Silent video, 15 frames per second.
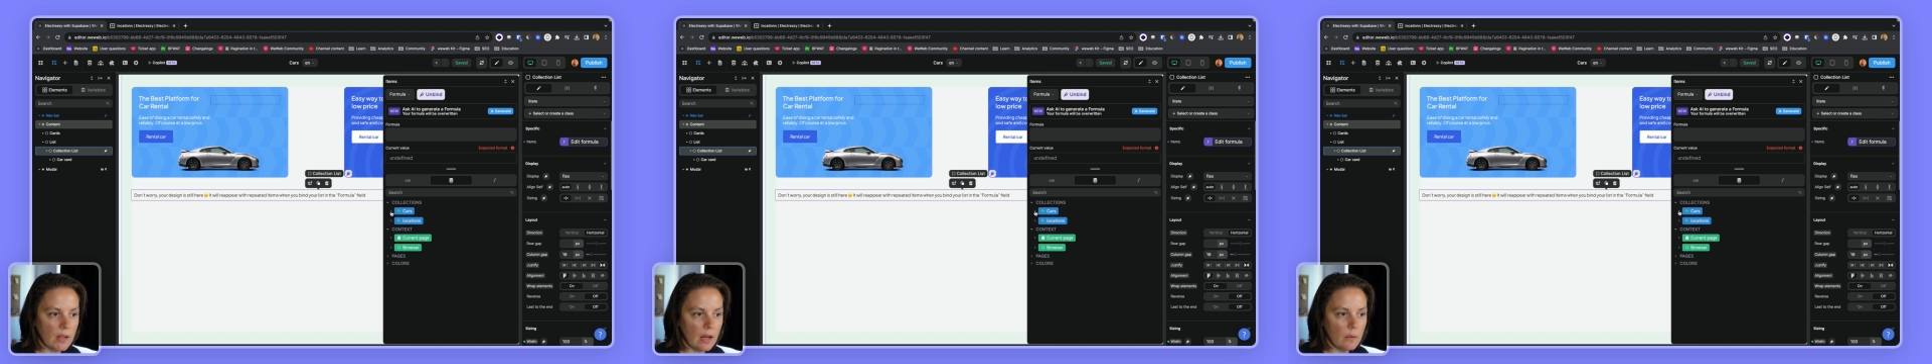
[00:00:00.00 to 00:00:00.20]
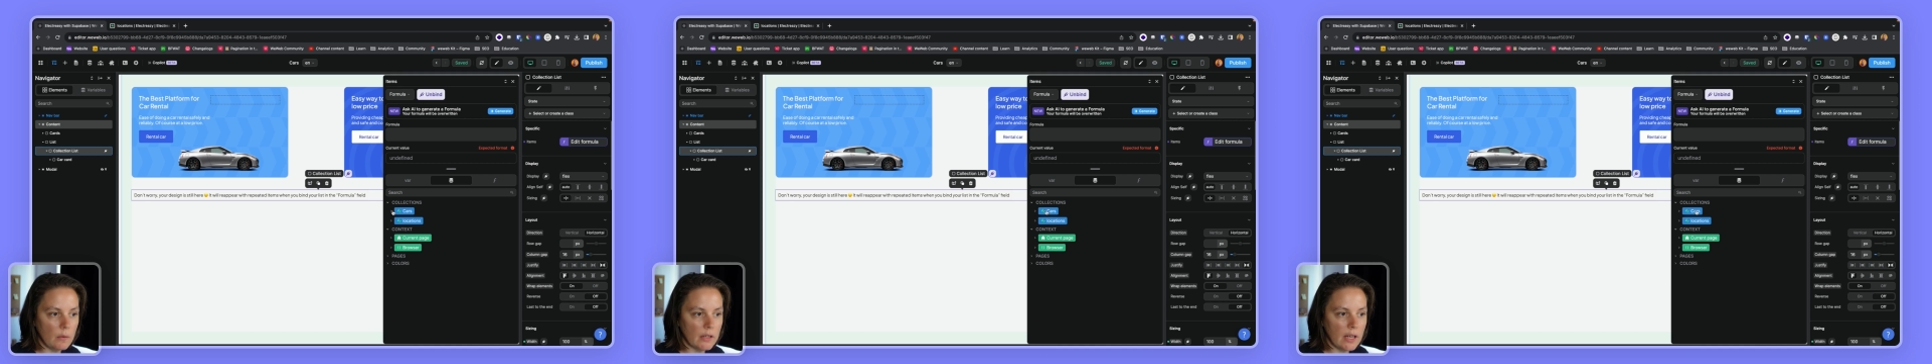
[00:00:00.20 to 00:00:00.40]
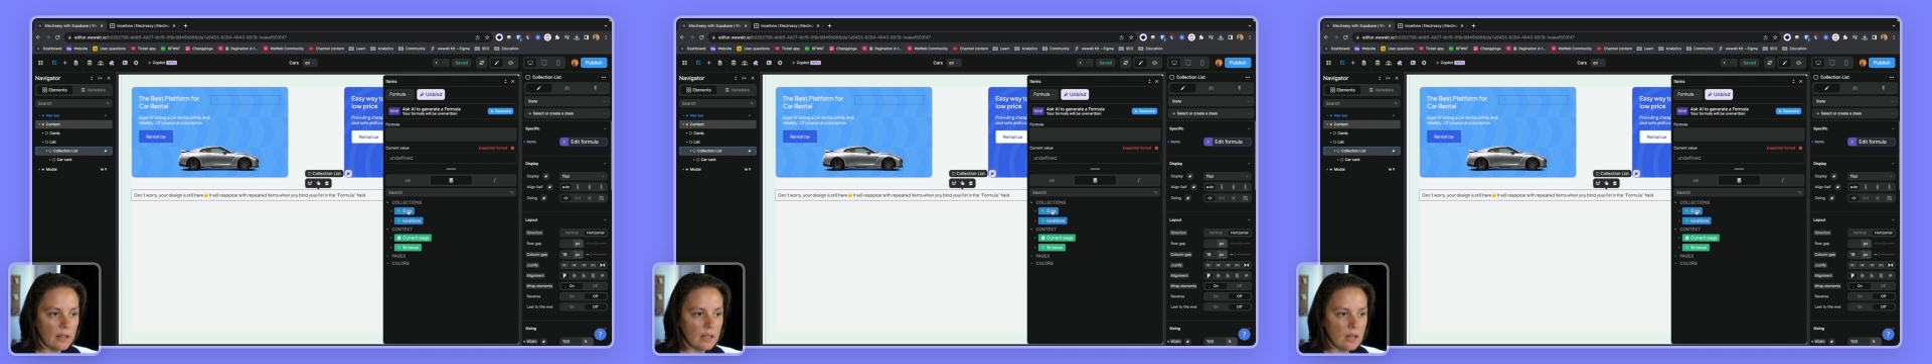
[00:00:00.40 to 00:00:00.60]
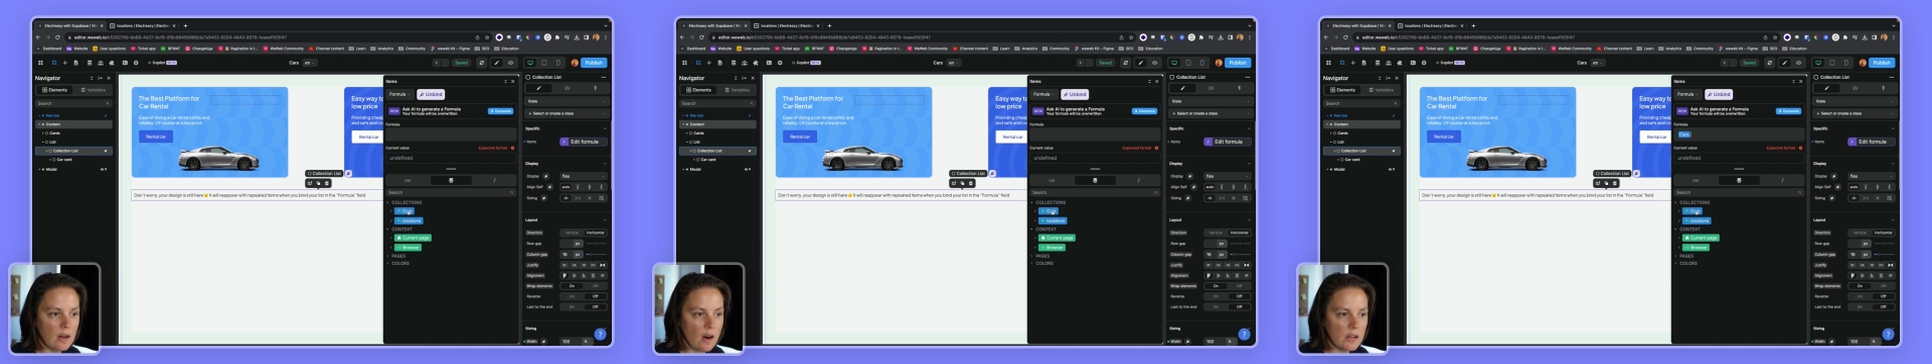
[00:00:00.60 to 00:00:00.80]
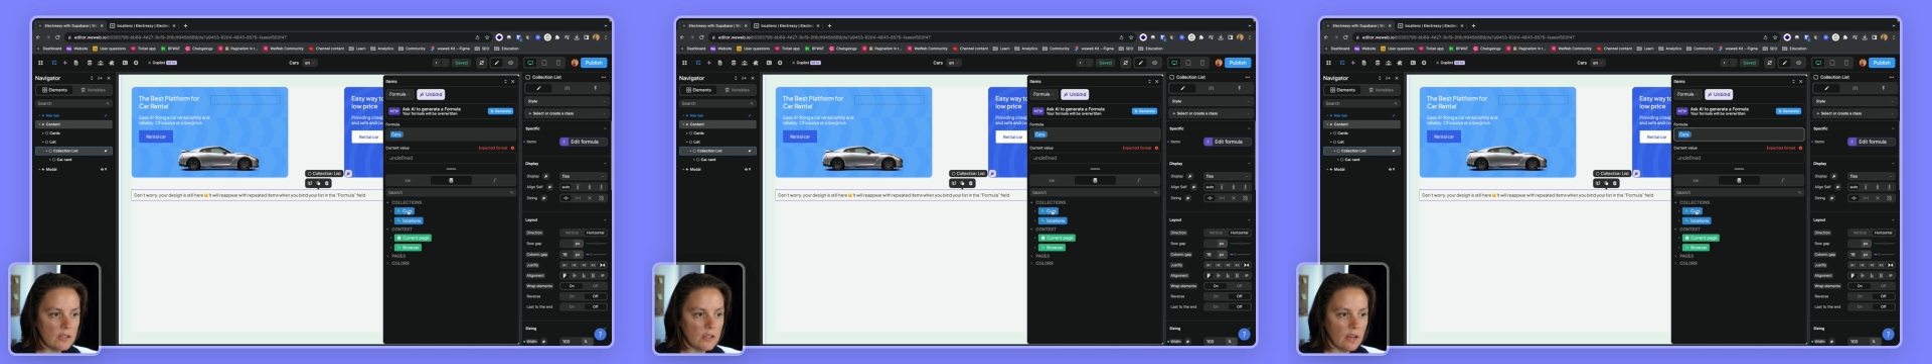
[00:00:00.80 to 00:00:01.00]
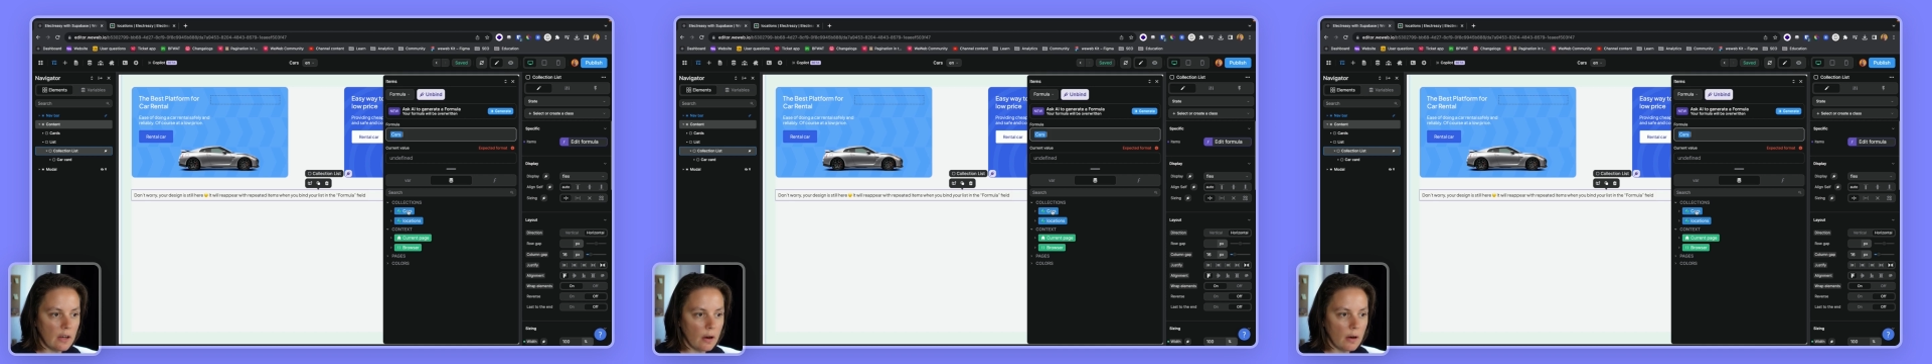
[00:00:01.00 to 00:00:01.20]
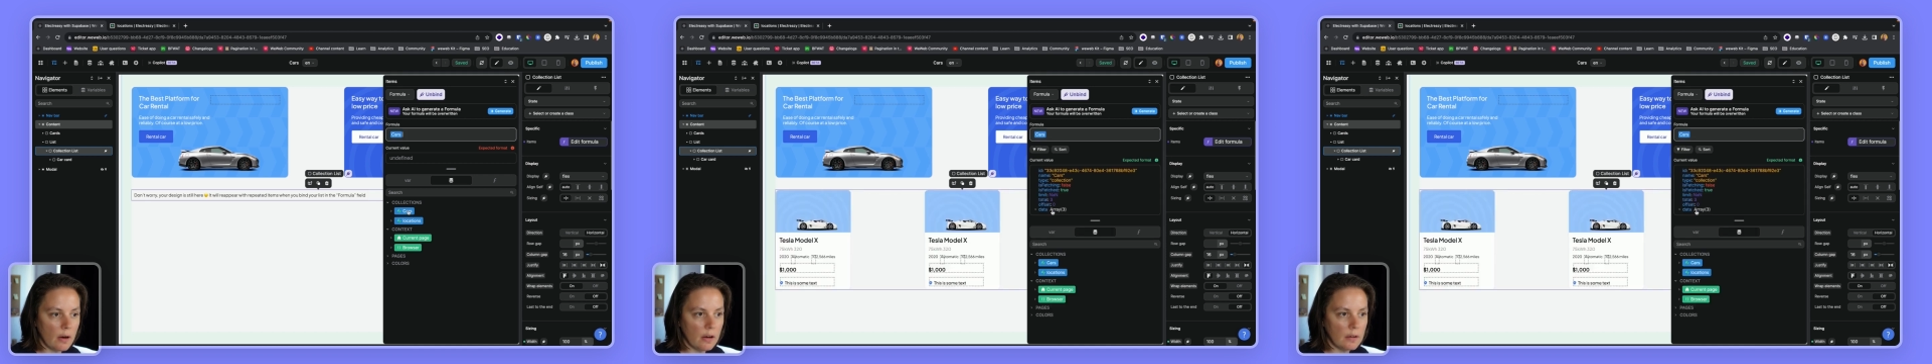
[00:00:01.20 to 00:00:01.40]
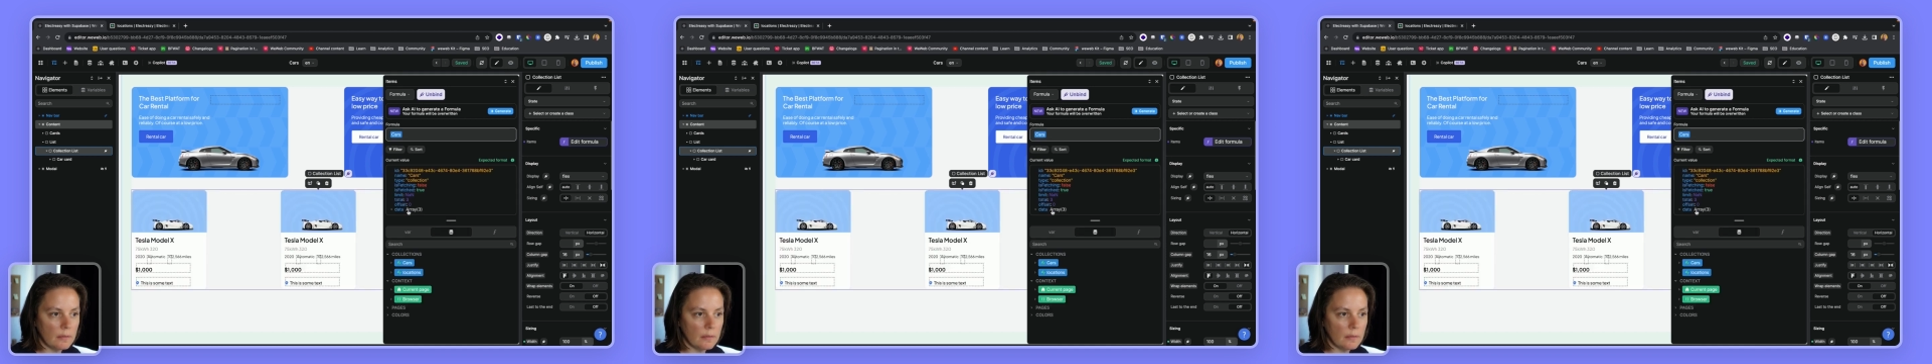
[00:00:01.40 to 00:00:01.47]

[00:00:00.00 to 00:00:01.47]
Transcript: I'll get the cars here.